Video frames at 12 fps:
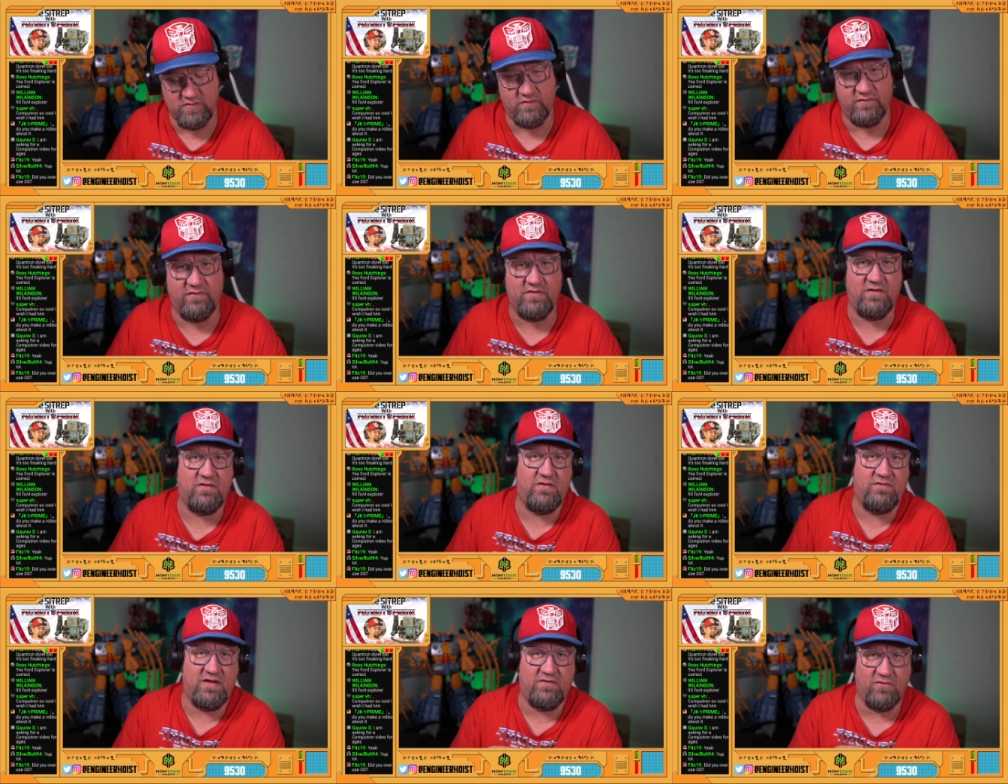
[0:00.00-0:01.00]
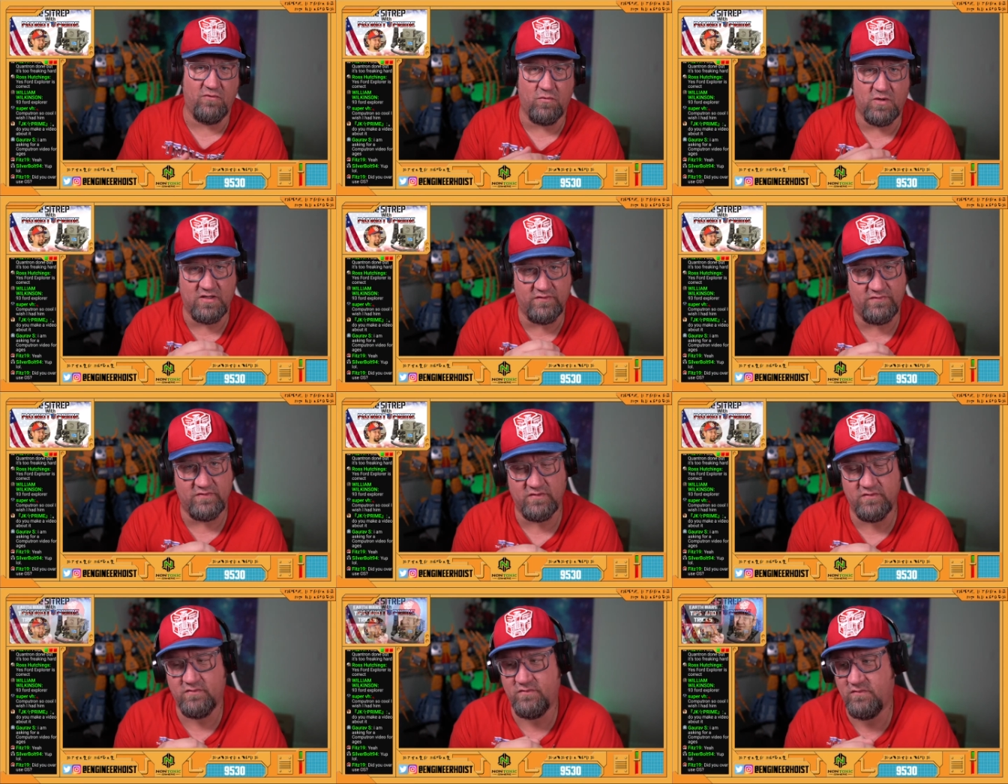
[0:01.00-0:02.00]
It takes a little while
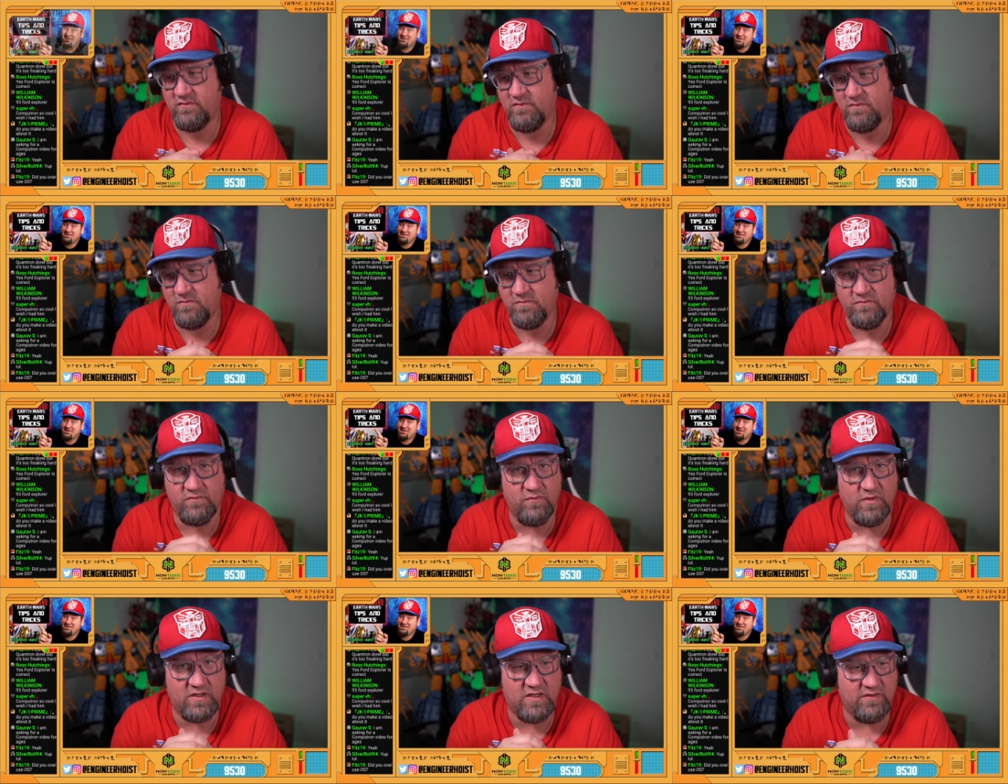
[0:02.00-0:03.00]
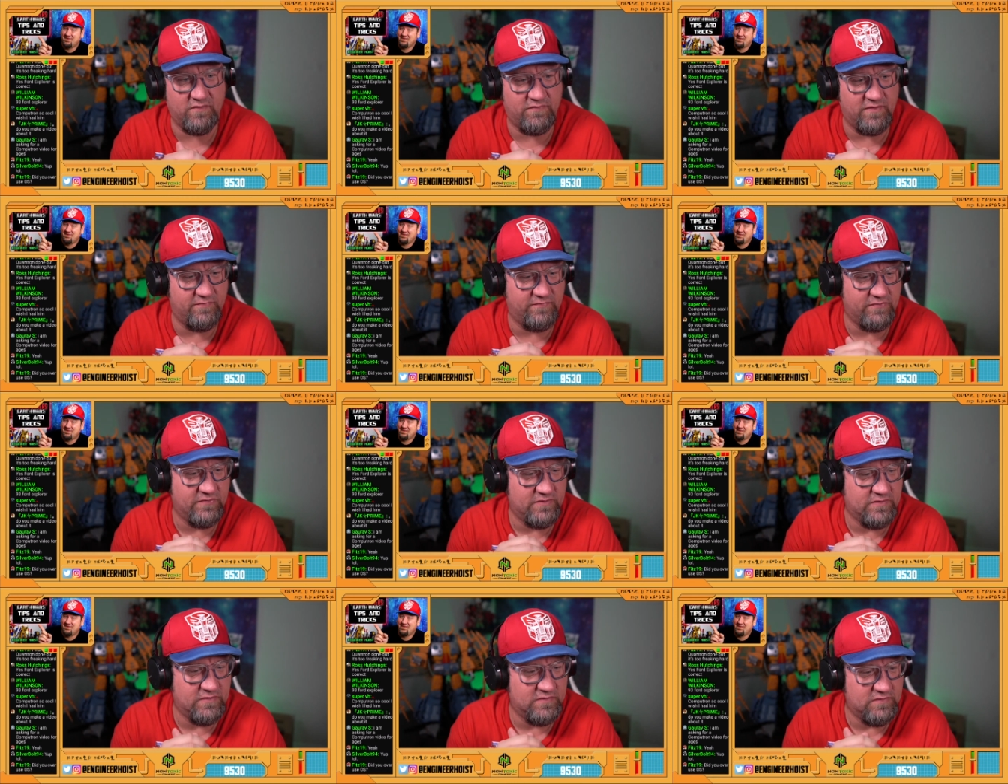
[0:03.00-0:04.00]
to do that kind of stuff.
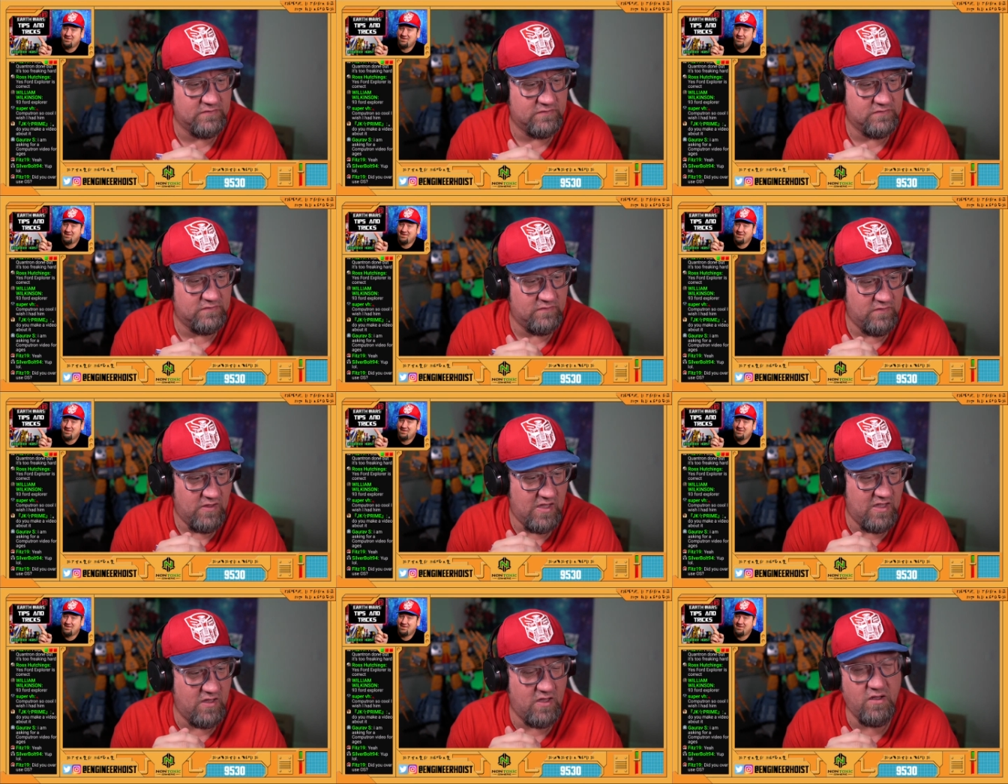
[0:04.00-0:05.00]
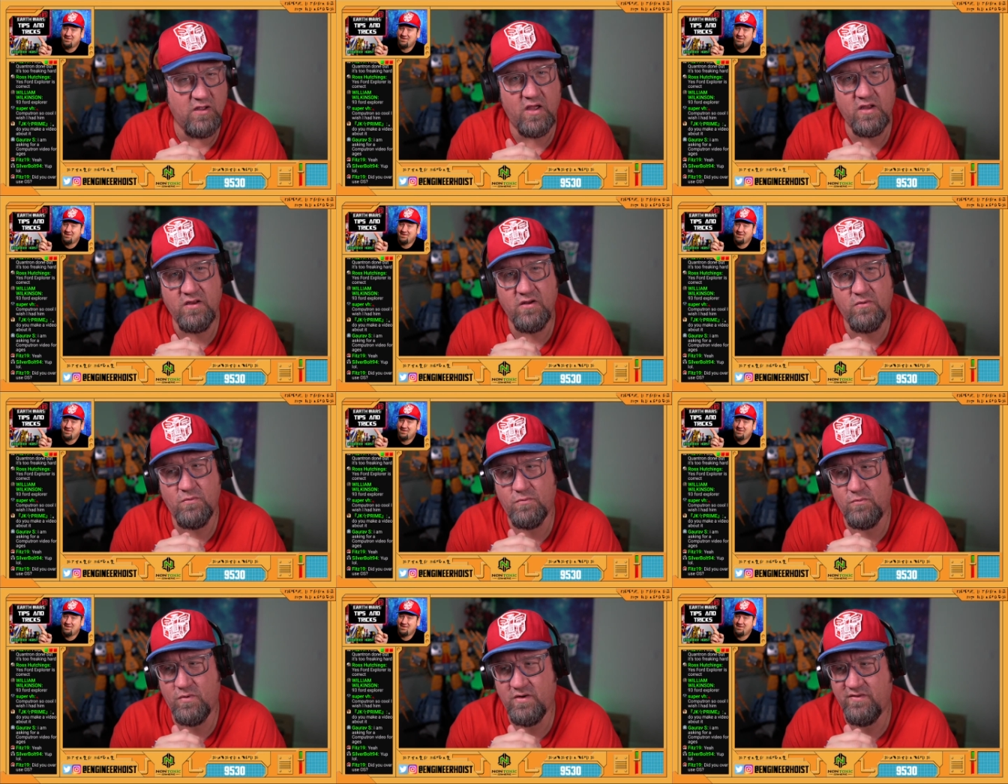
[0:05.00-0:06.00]
And you know,
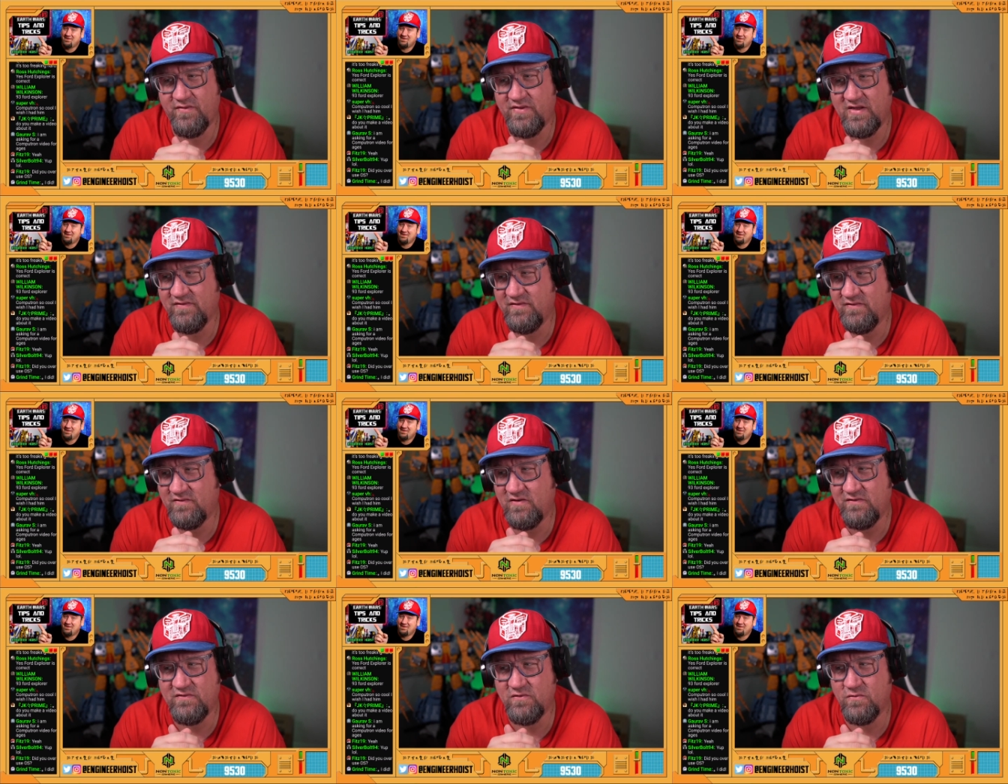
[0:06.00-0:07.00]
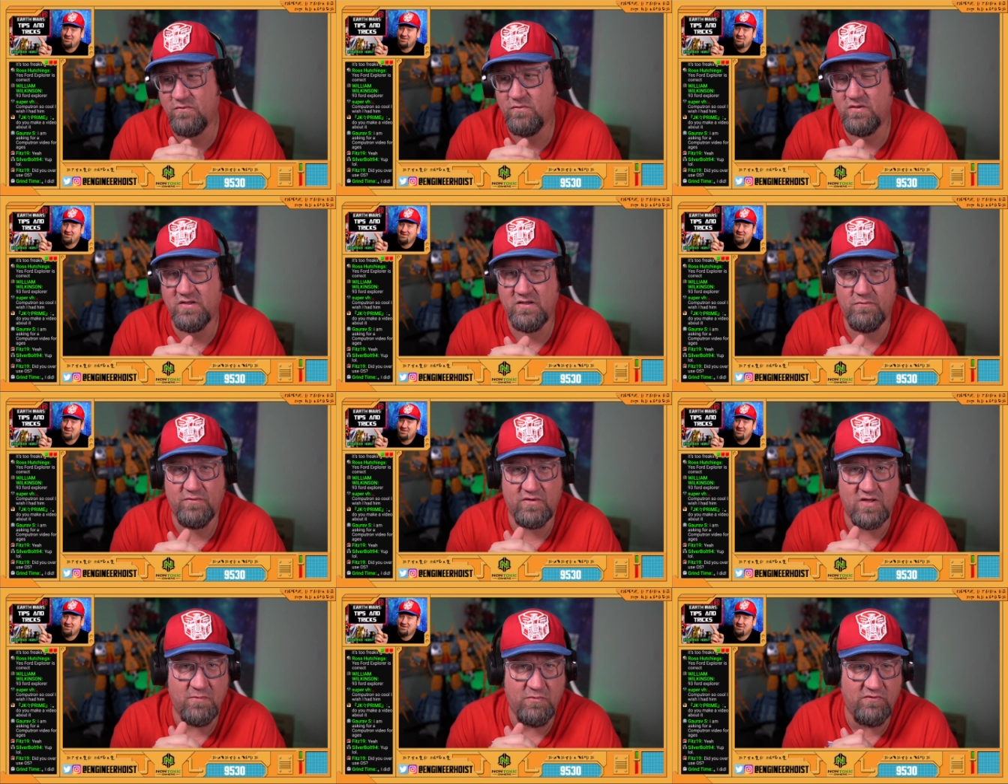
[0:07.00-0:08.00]
one of the things is also with
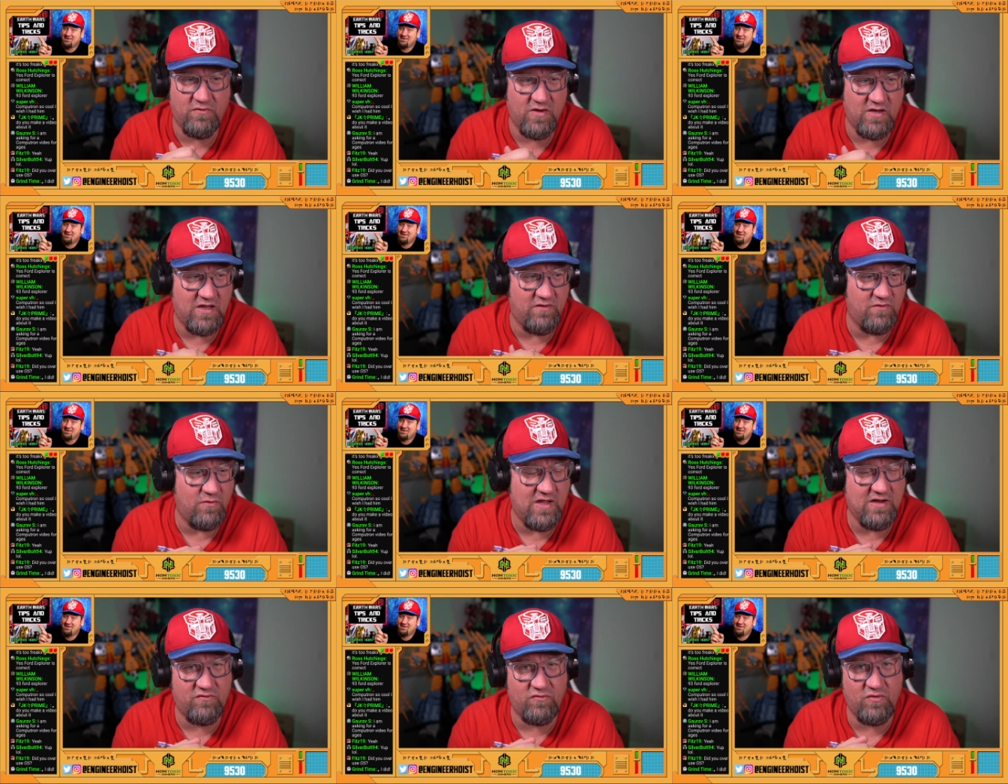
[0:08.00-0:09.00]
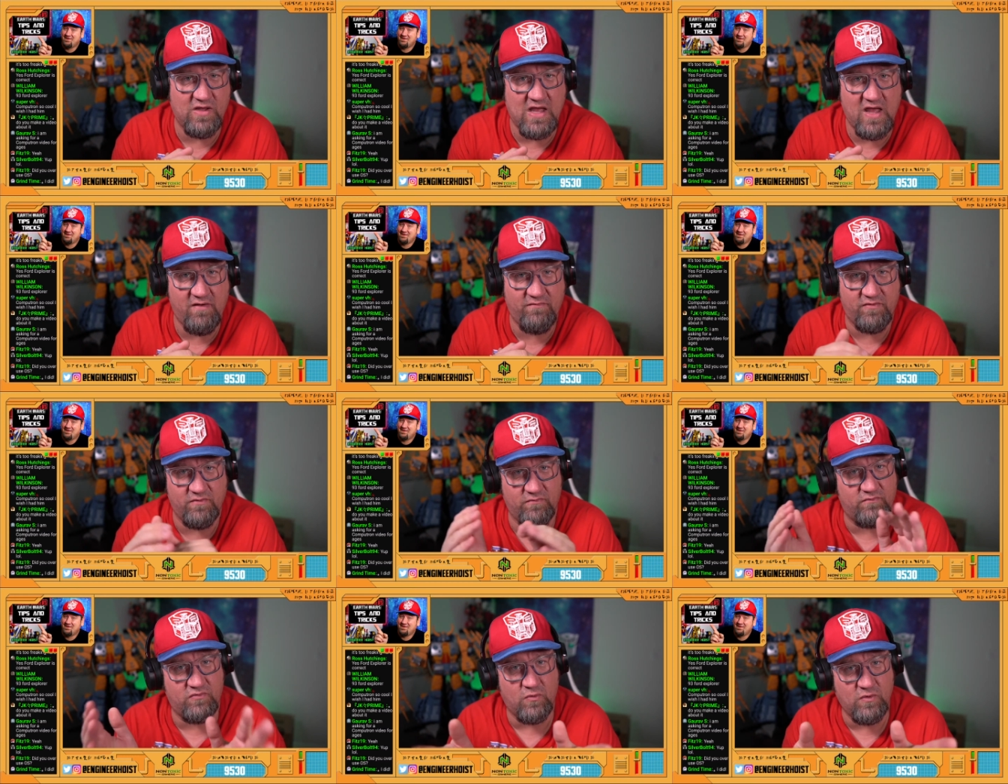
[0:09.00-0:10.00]
Computron, I don't actually have the
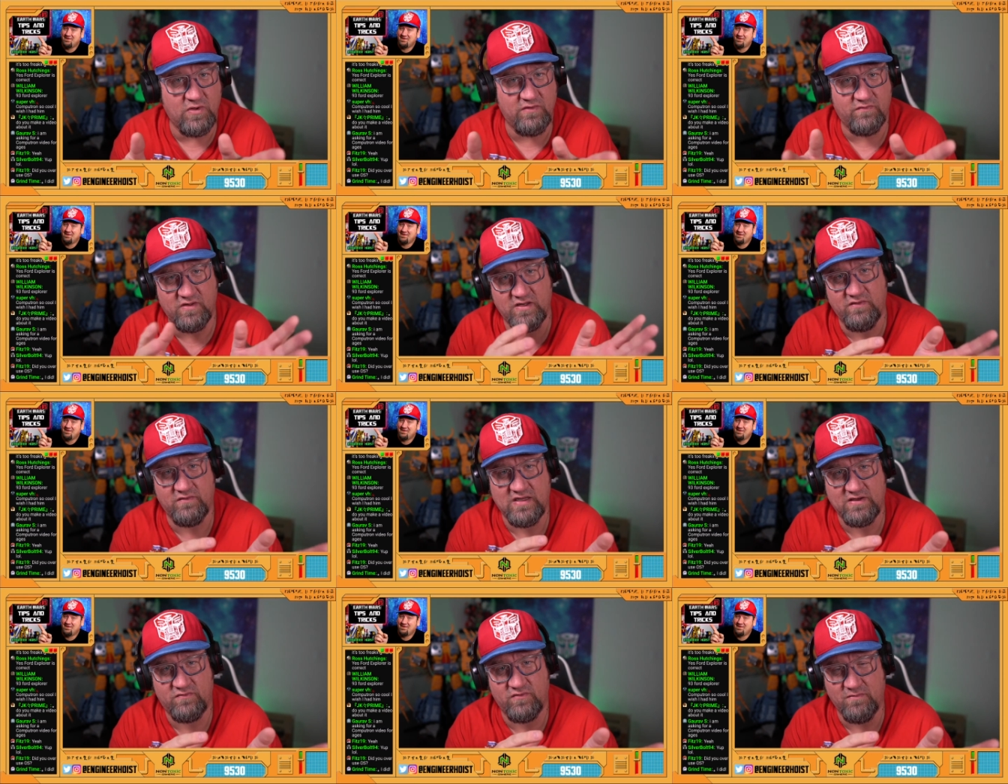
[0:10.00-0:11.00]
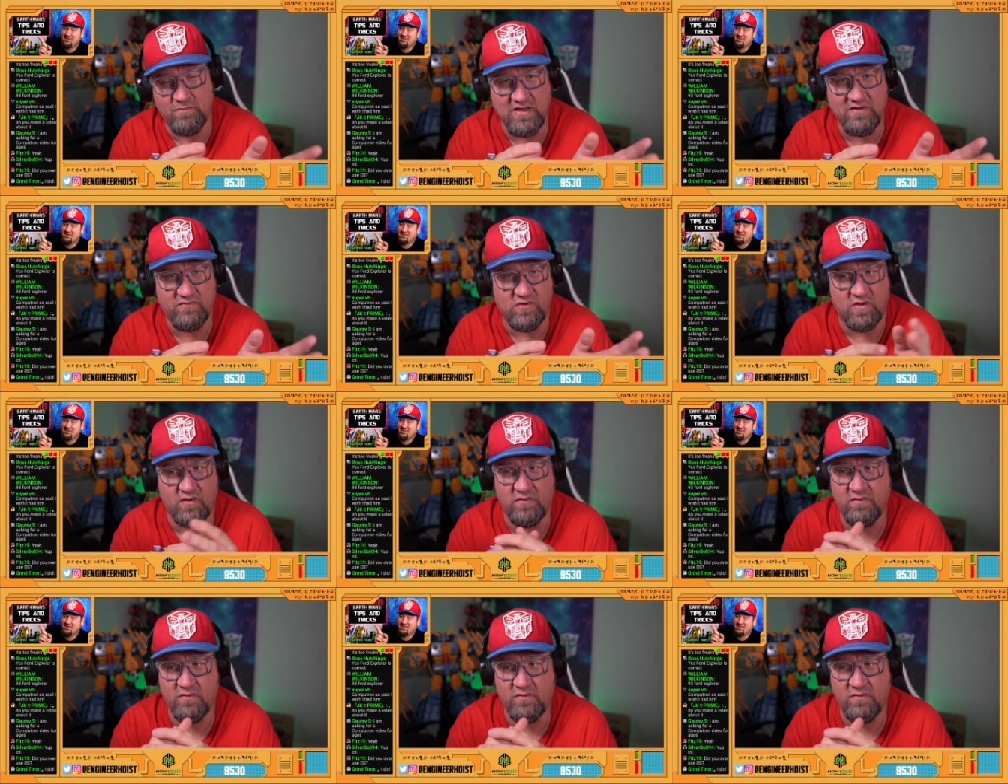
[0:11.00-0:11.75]
toys that he's actually based on.